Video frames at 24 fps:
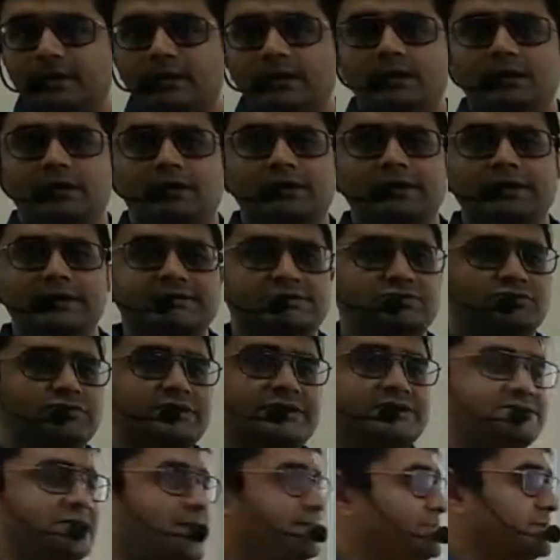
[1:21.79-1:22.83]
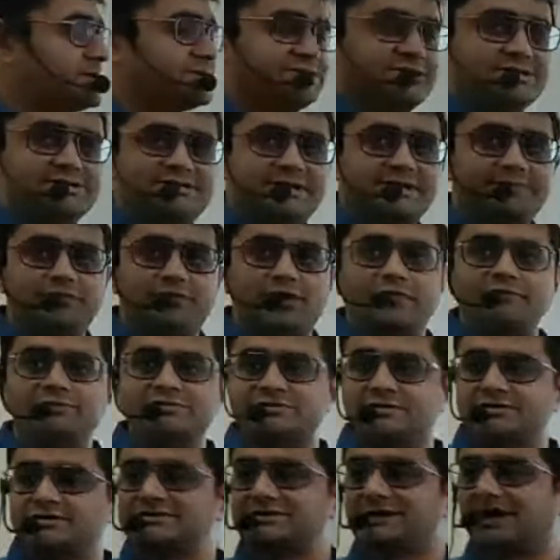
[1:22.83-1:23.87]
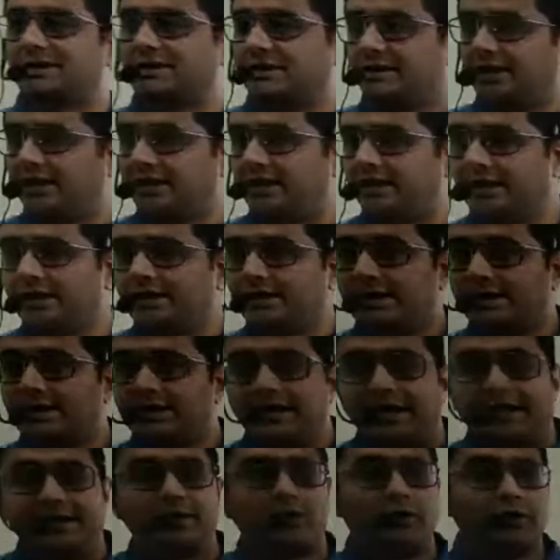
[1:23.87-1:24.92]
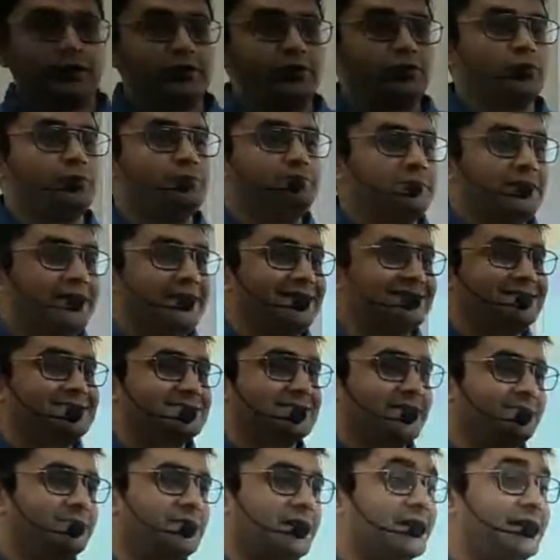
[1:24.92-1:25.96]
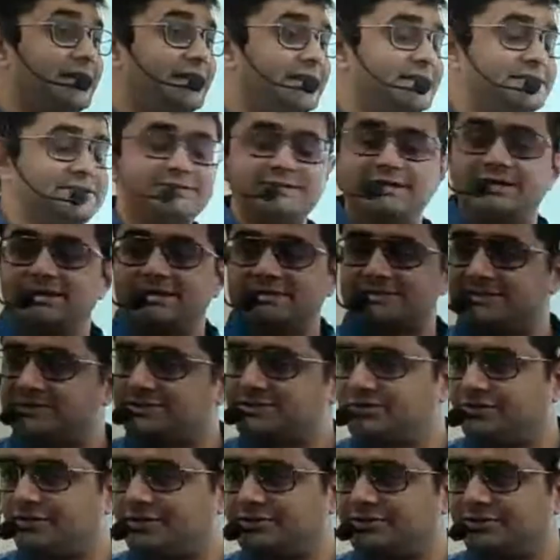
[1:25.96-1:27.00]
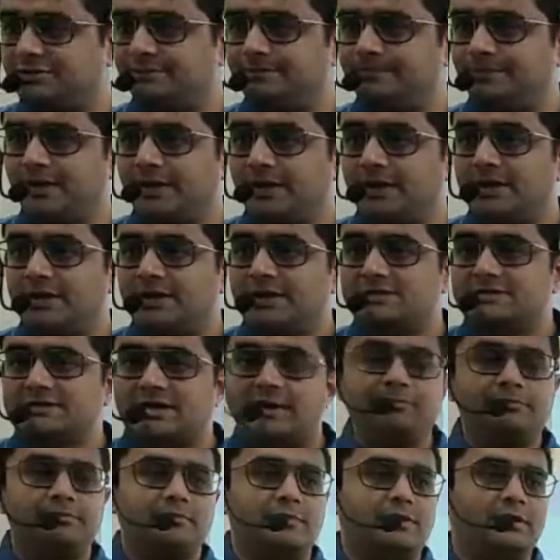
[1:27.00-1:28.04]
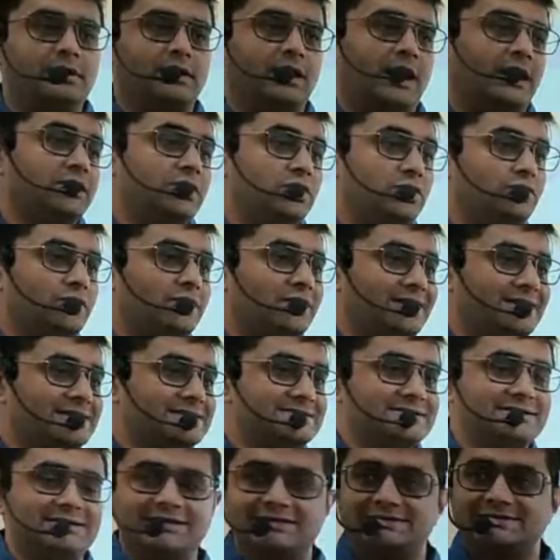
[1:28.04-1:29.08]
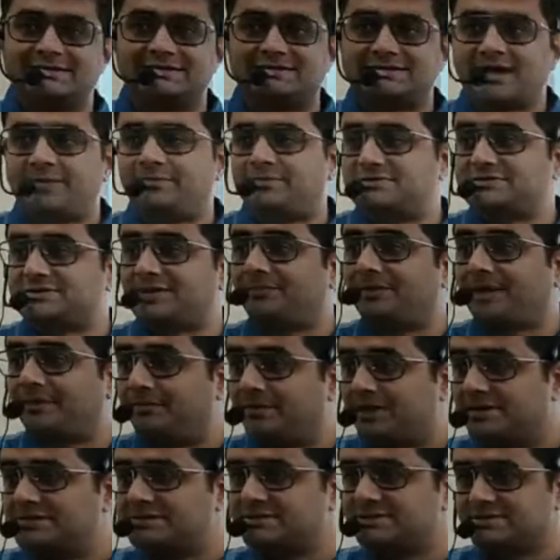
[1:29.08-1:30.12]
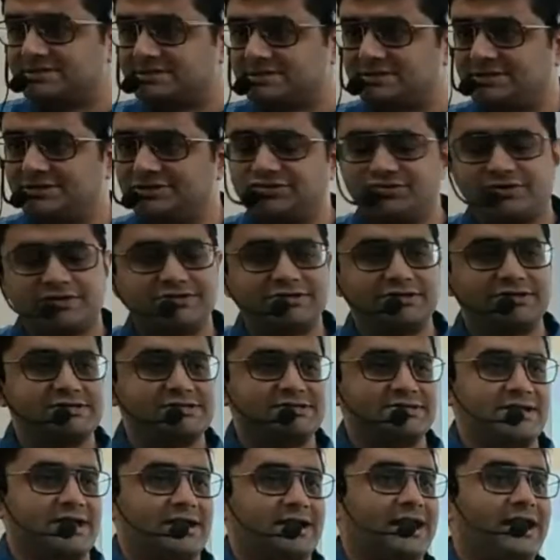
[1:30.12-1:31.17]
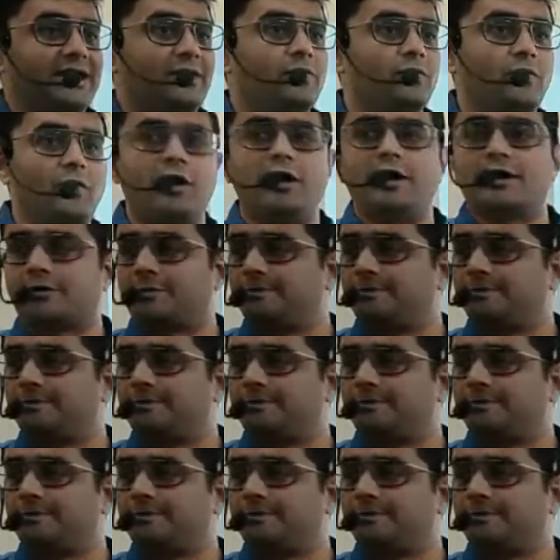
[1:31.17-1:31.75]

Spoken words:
Okay. So these emergency provisions are there in order to meet some contingent situation. Some untoward incidents has happened, some emergency situation is there, like war,